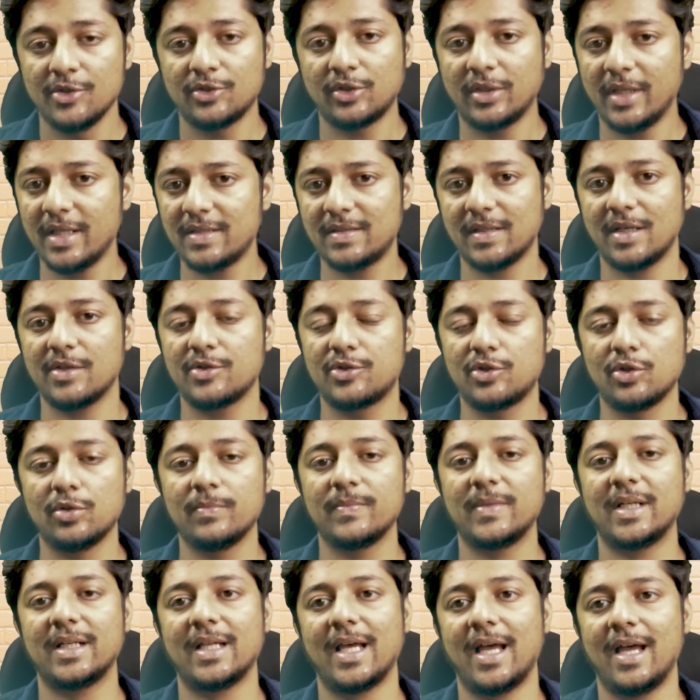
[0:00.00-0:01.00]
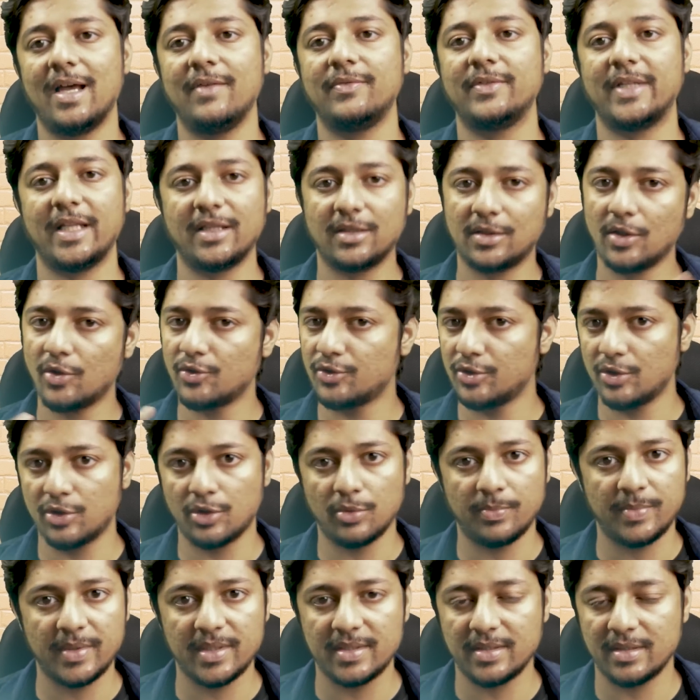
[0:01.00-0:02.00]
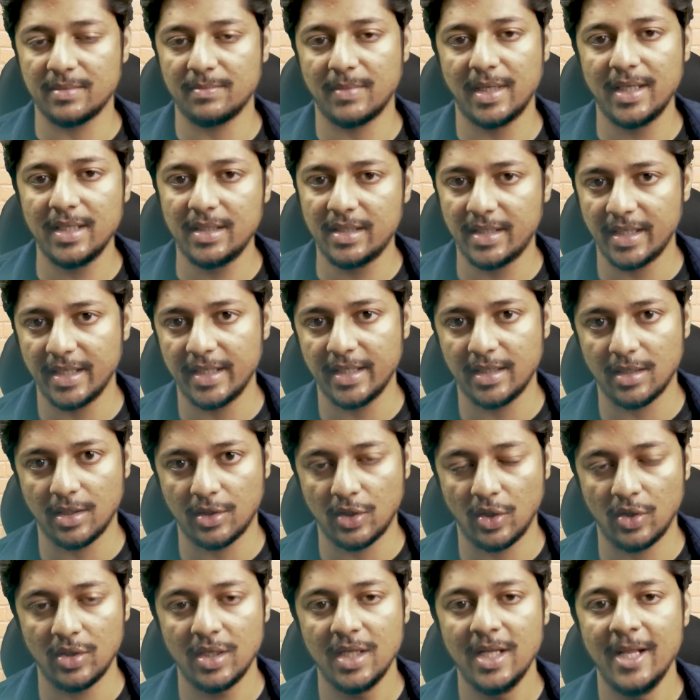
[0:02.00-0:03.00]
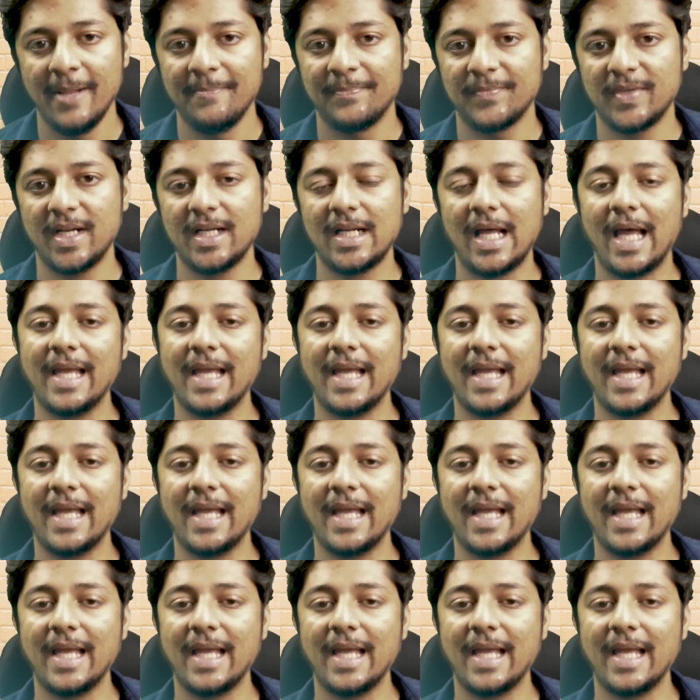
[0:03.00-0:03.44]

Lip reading: So let's assume that I have 10,000 rupees in my trading account, right?